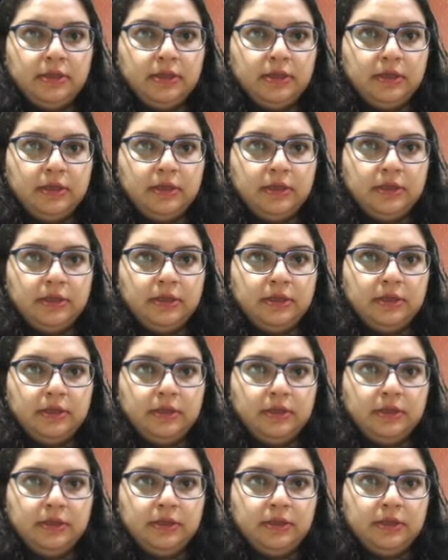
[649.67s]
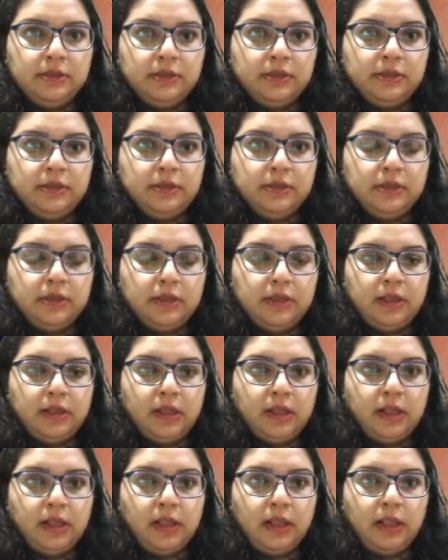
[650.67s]

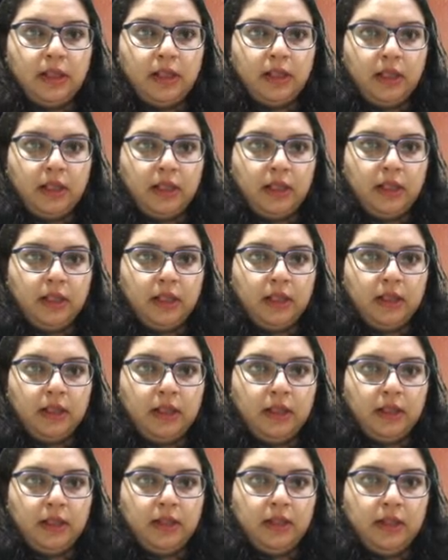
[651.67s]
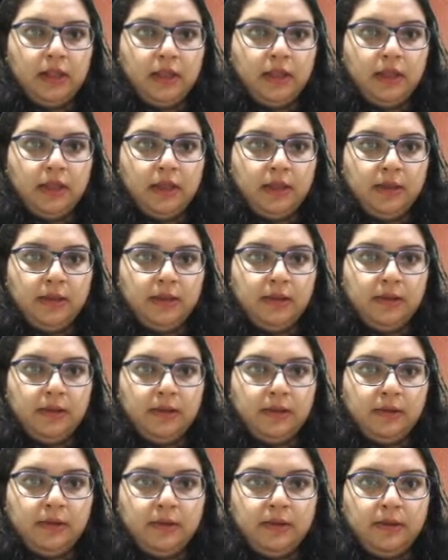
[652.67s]

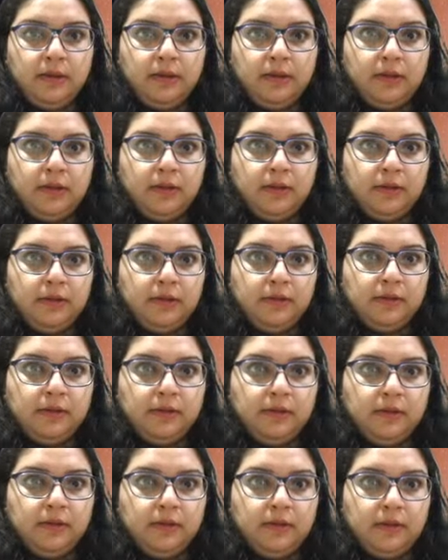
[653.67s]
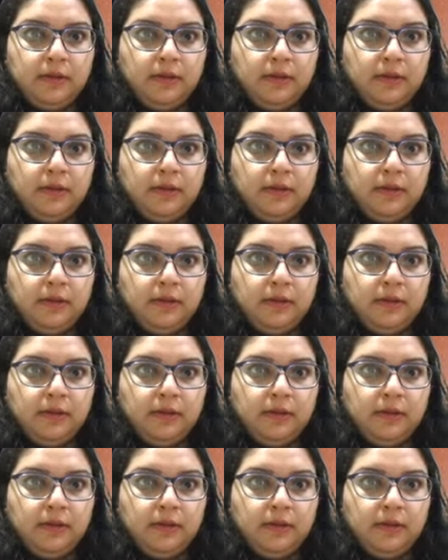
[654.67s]
Nobody speaks.